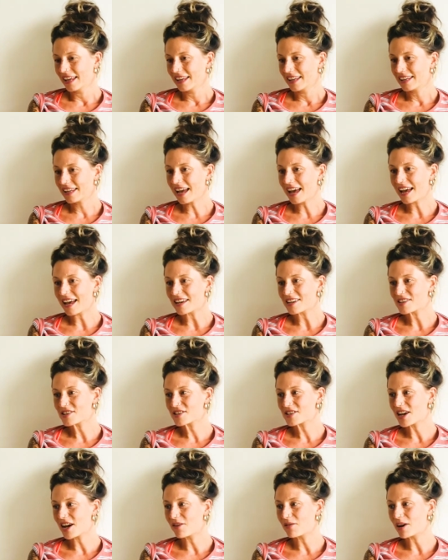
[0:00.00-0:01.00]
Yeah,
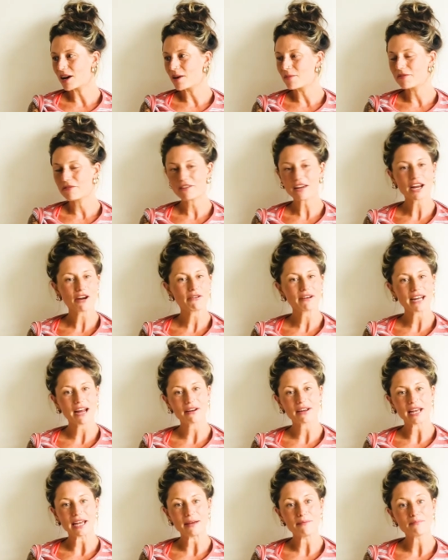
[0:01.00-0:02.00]
so figuring
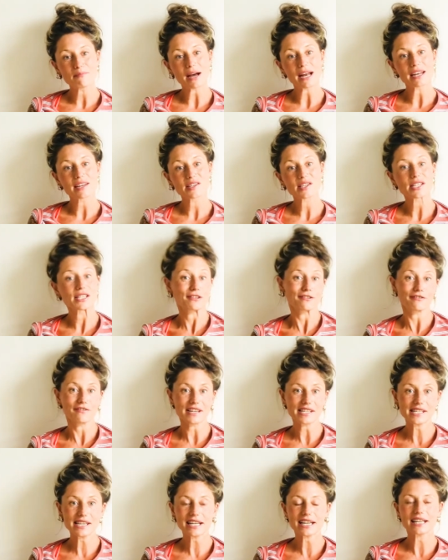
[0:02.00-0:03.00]
out your imbalances
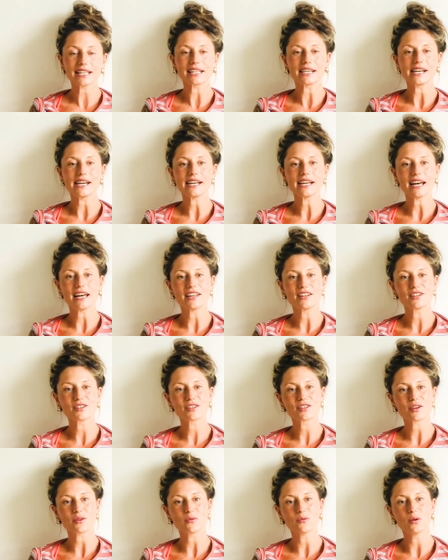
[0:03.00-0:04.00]
physically
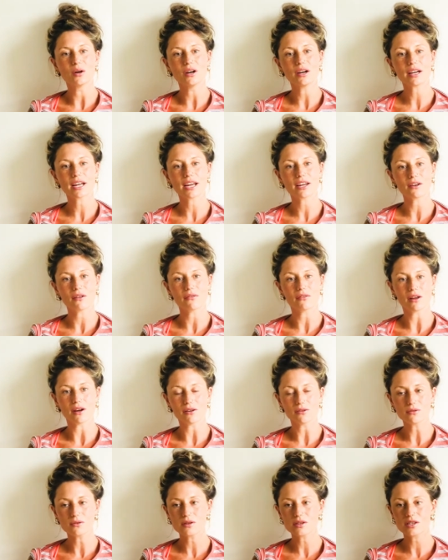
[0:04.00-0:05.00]
and working on
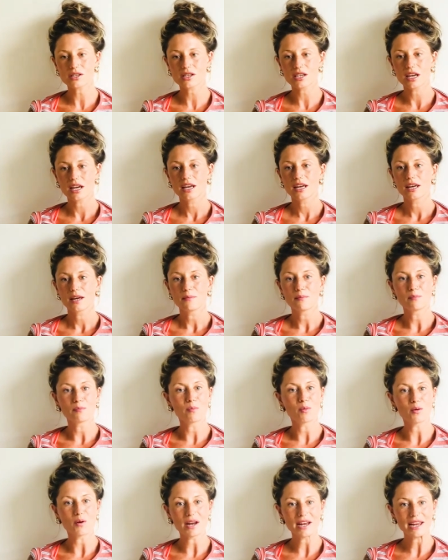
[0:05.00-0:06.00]
those.
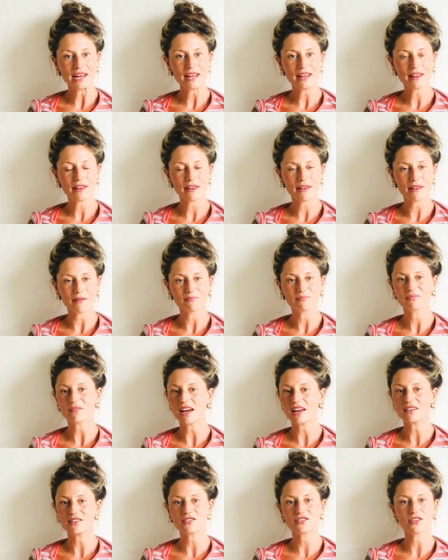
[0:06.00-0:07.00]
Breathe,
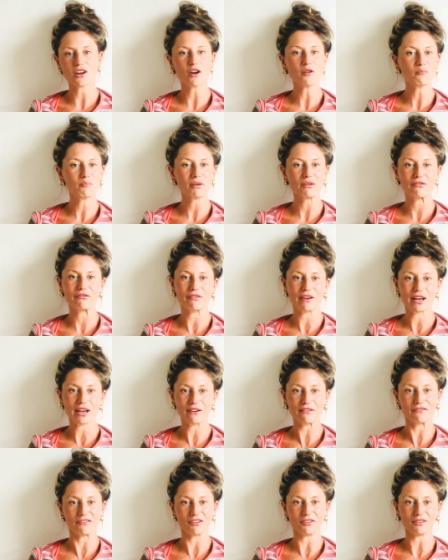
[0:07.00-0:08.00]
and don't be
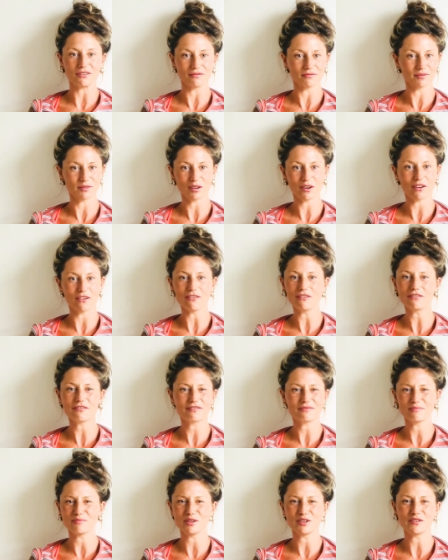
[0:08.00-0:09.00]
fearful of
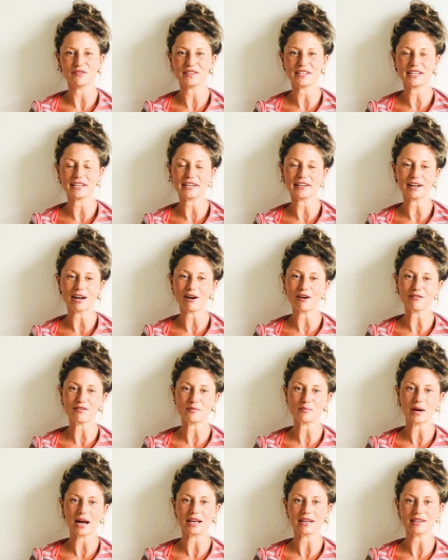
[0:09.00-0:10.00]
moving in and out of
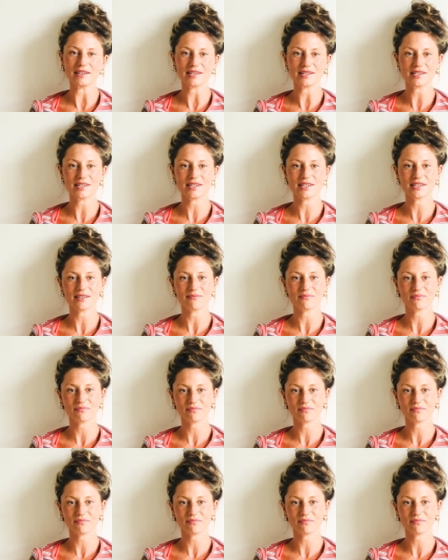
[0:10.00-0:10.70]
a balance.